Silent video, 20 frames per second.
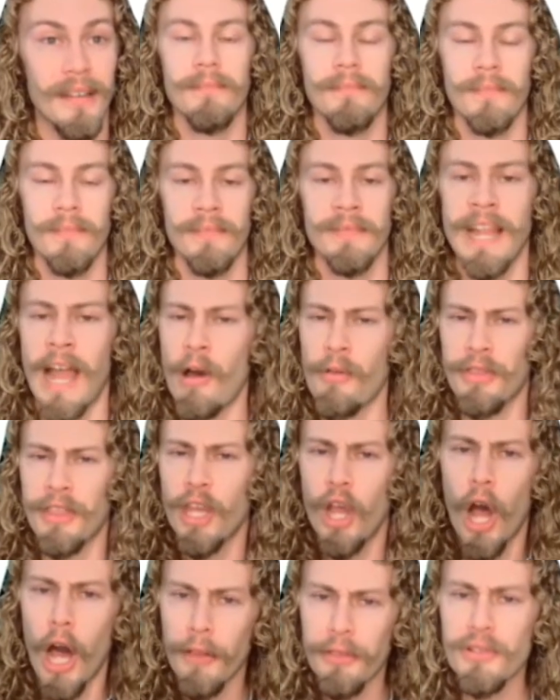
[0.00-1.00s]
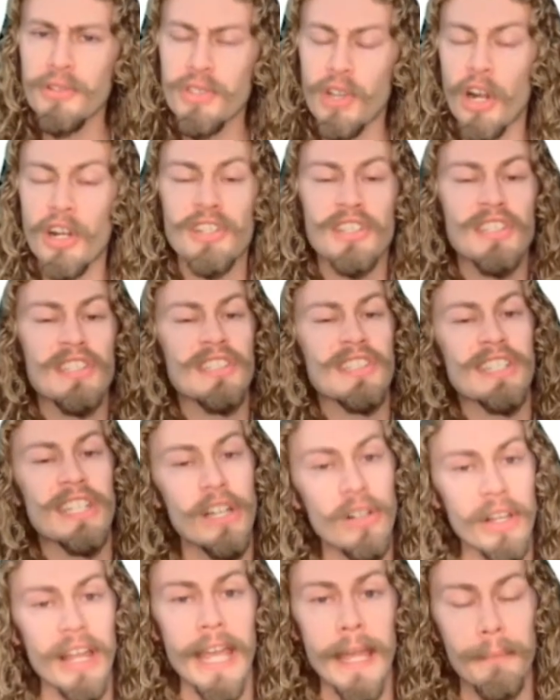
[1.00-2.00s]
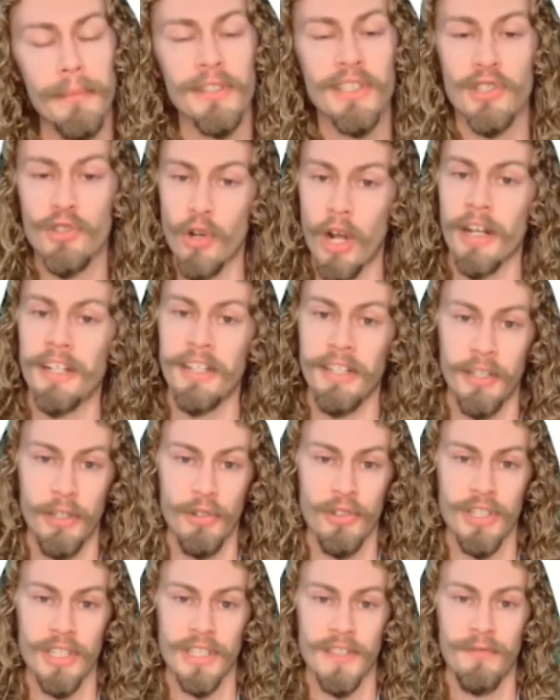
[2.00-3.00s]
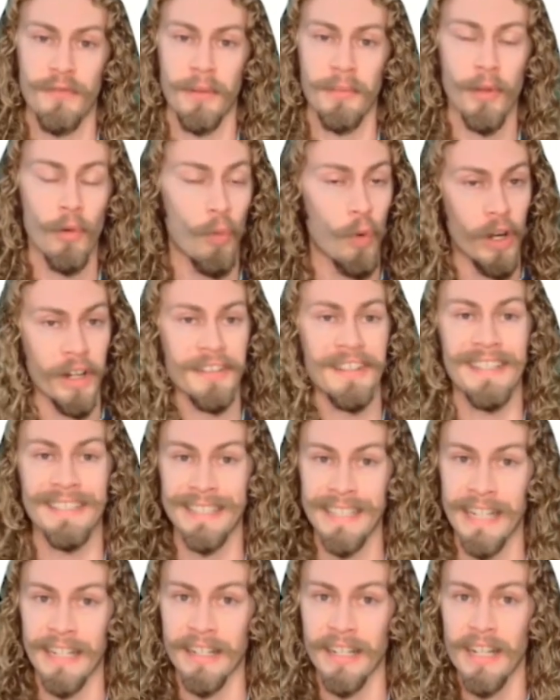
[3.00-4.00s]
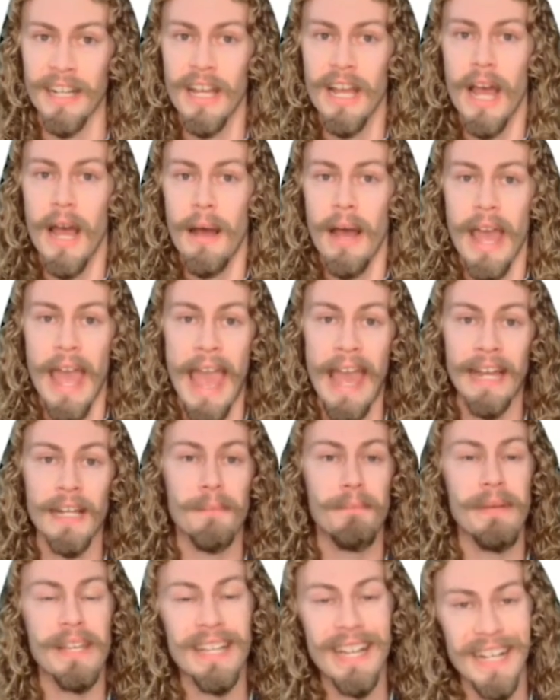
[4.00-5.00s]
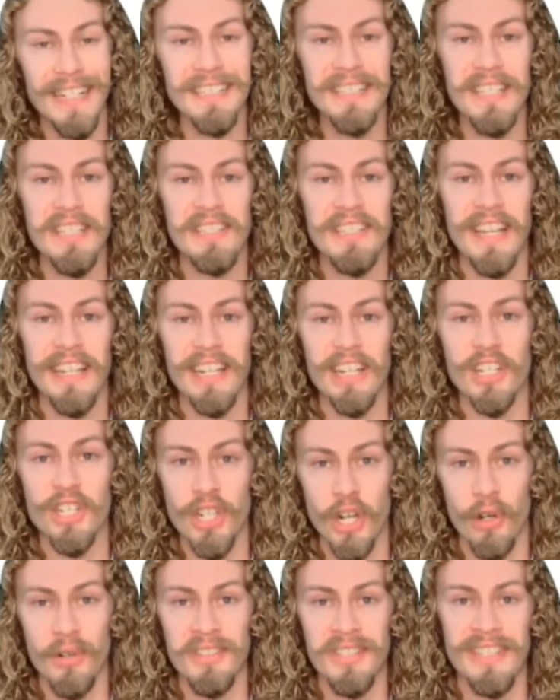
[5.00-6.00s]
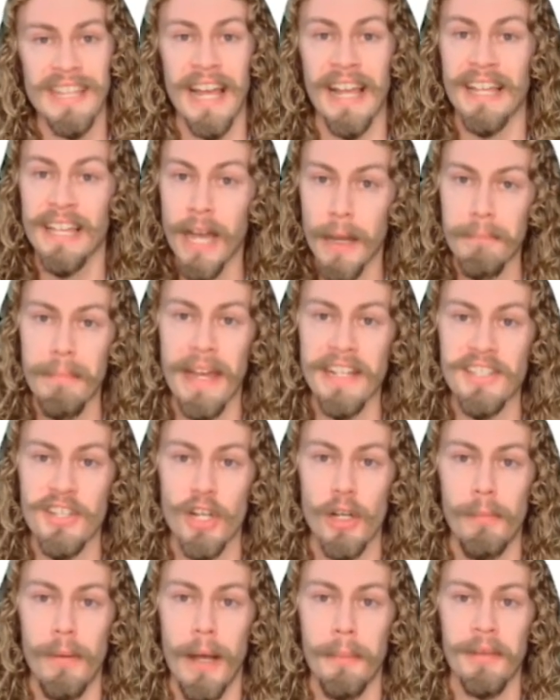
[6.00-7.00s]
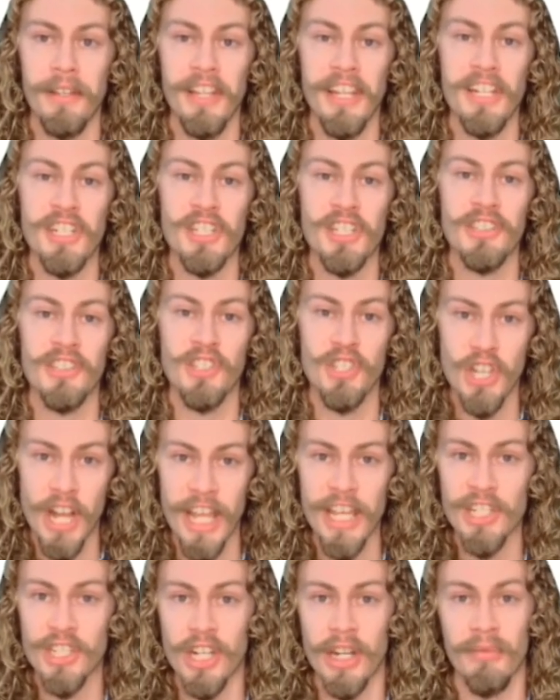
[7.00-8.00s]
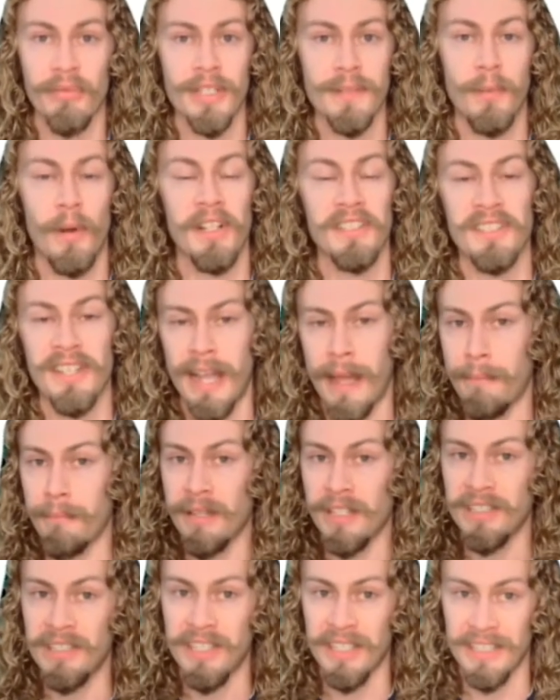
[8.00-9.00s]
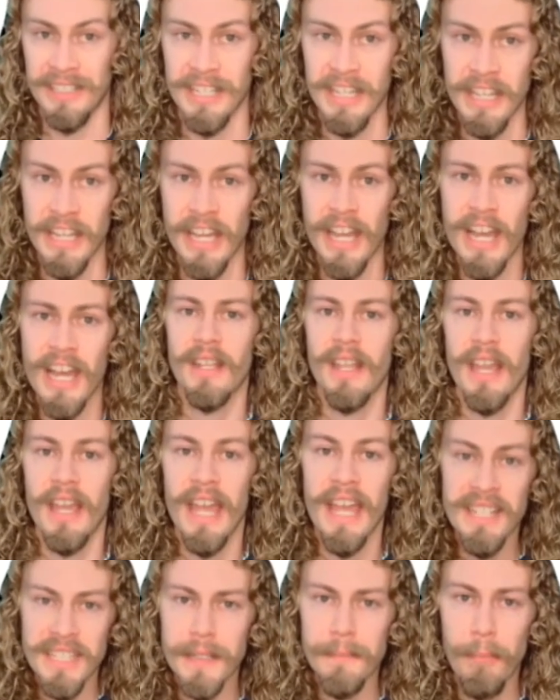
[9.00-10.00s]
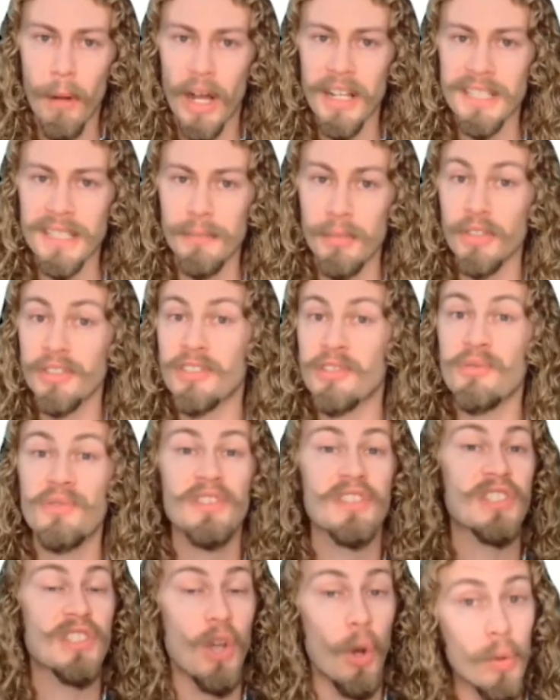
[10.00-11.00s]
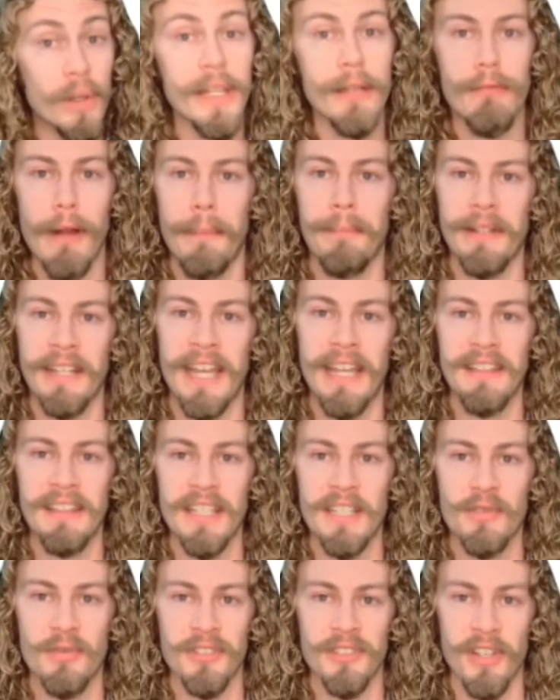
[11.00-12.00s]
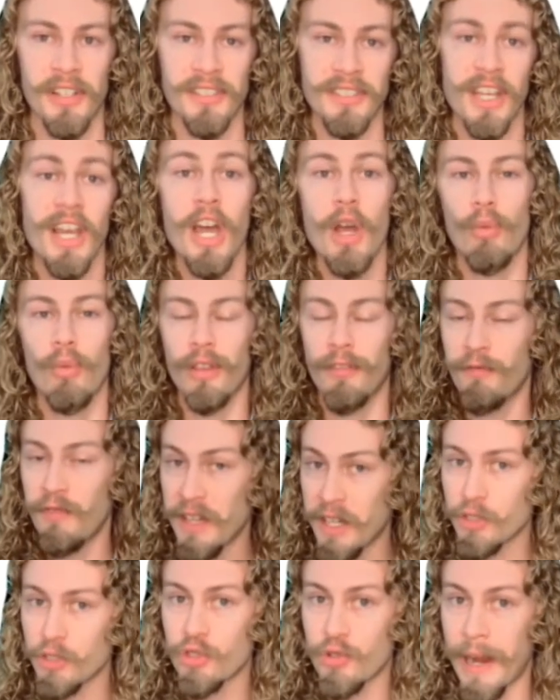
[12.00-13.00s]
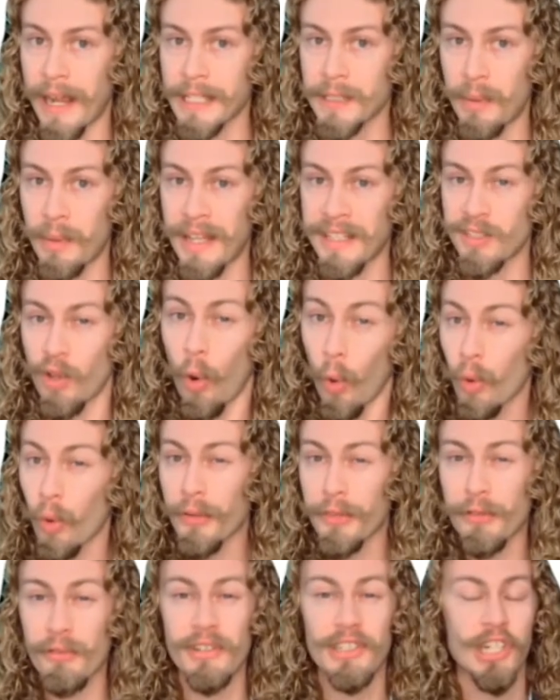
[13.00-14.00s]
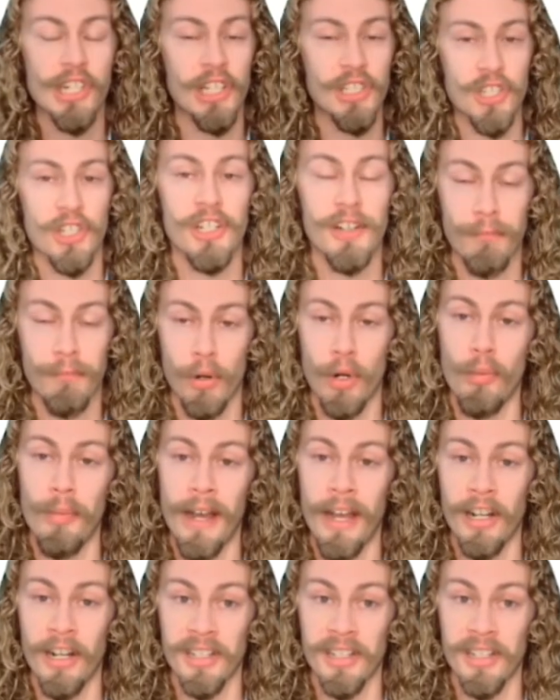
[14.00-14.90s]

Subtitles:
Now, the authors are still able to draw conclusions from the work they did. And because this data shows that gut bacterial populations change in response to MBCT, is it possible to solely replicate these results with fecal transplants or through ingestion of probiotics